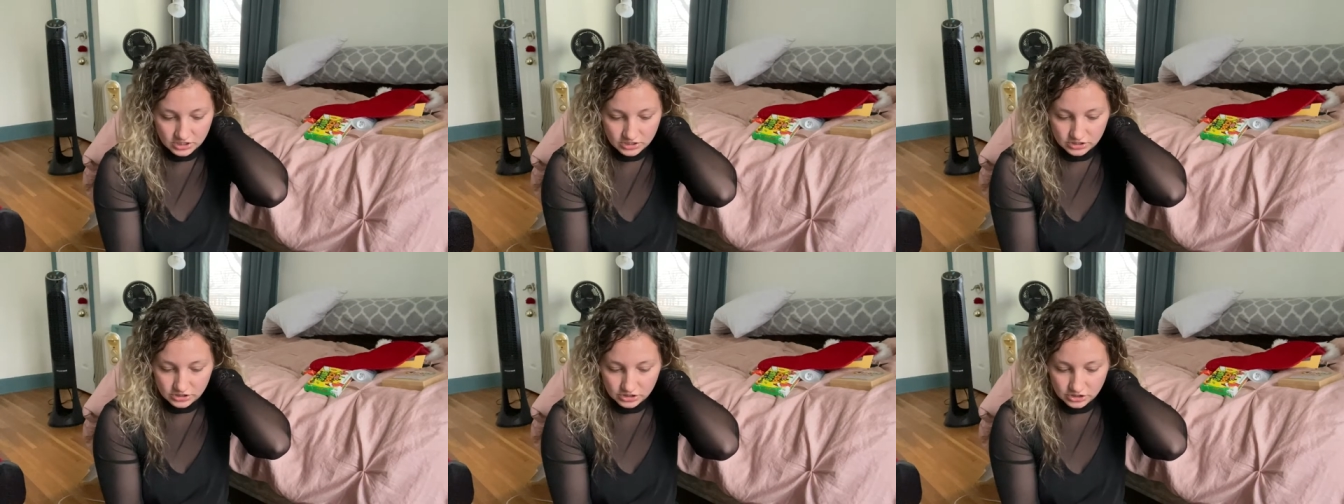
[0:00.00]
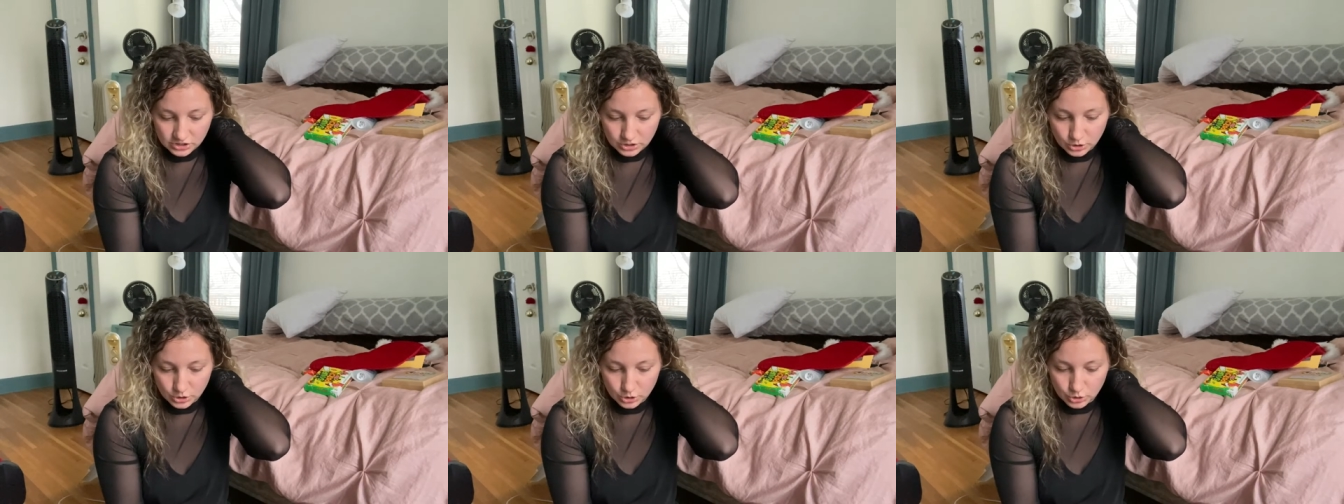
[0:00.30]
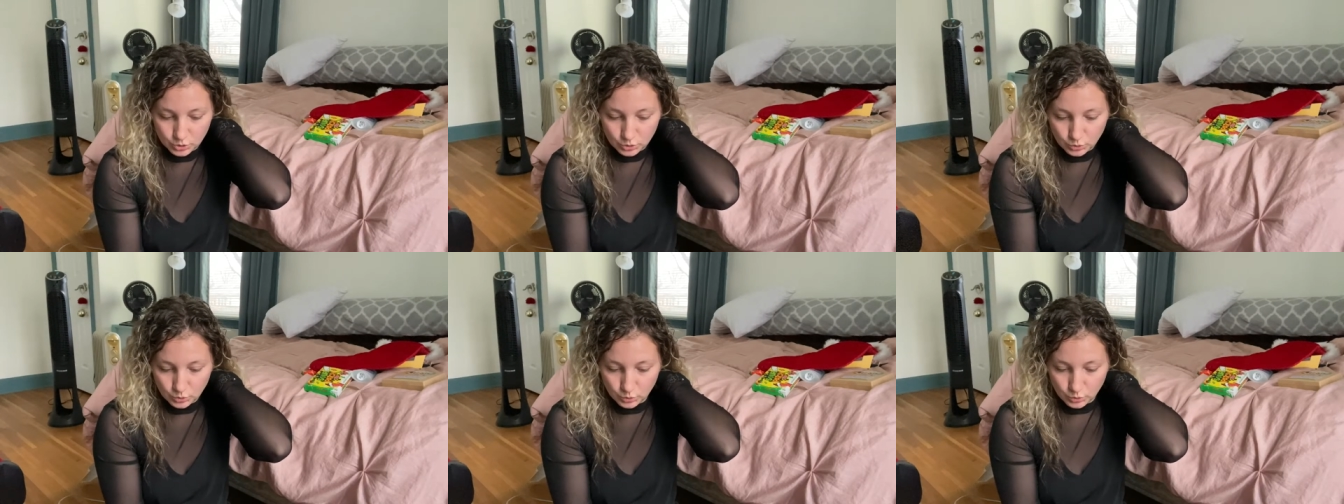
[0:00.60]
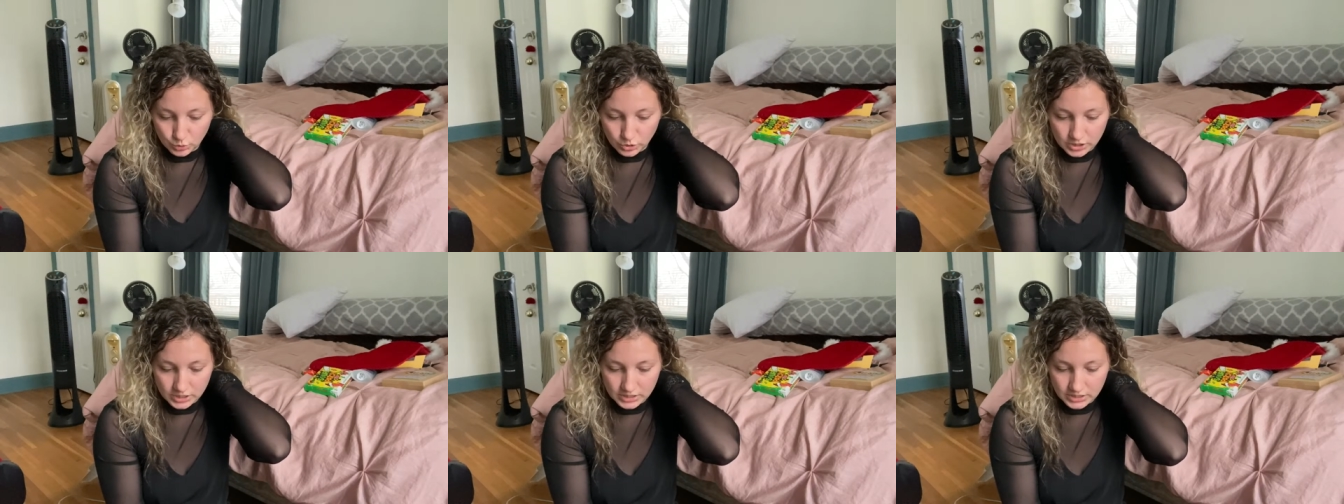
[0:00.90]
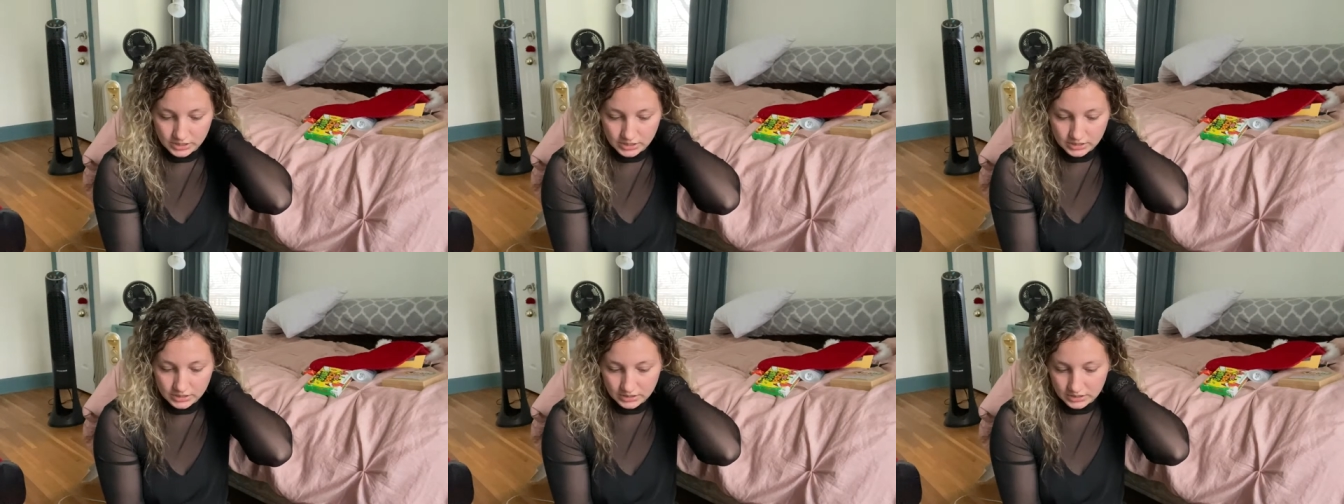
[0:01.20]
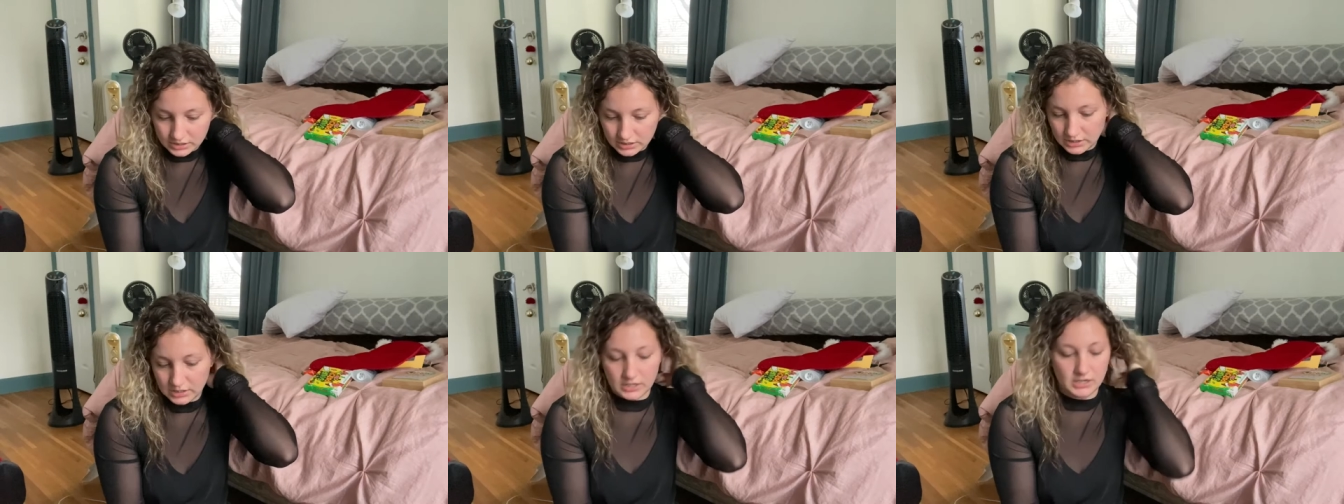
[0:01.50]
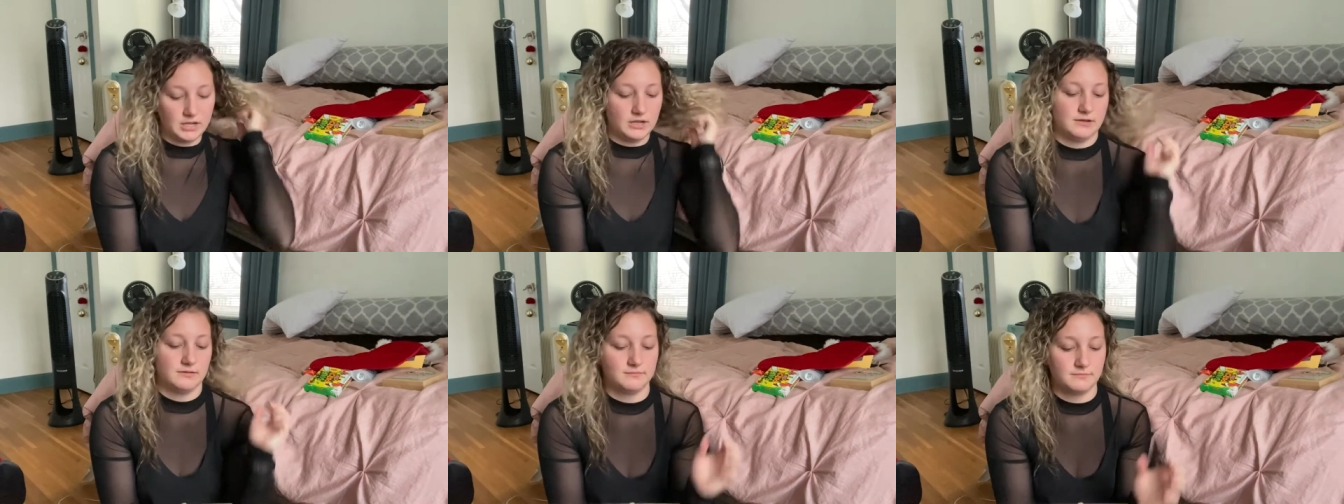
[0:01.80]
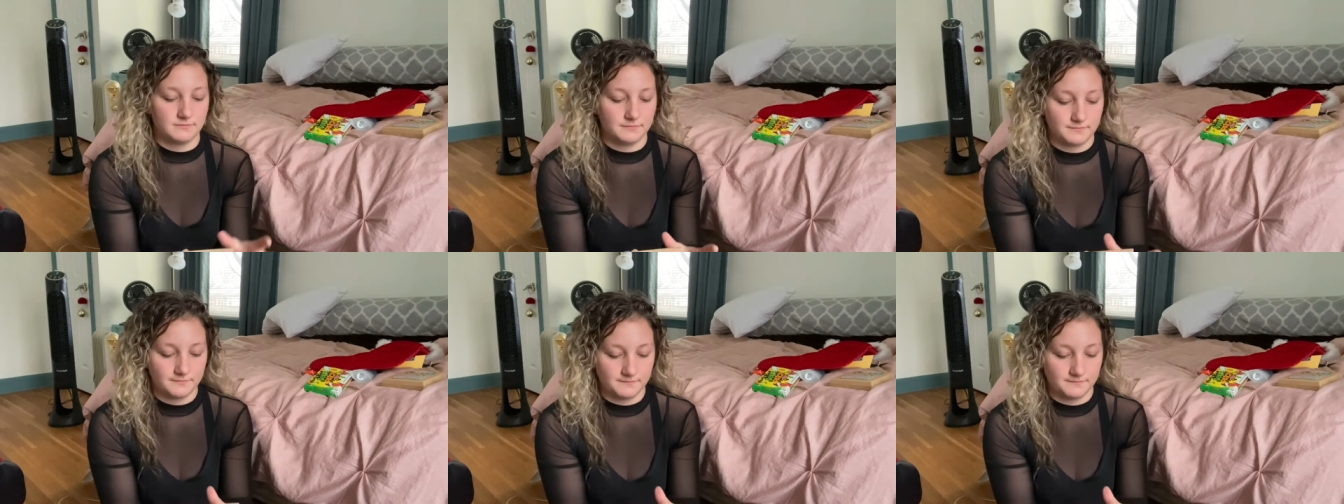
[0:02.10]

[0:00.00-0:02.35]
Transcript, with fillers: to um,